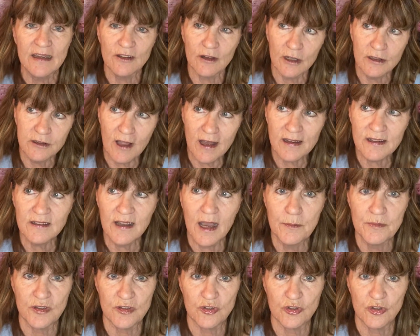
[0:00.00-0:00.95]
A lot of
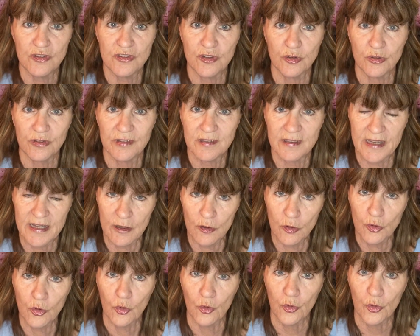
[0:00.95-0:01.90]
times it's just they're
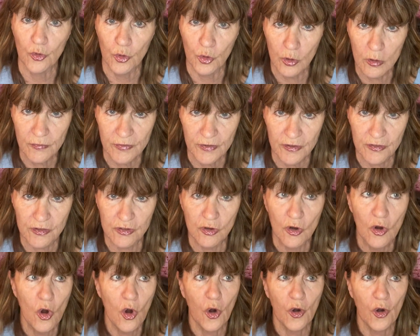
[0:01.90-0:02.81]
scared or nervous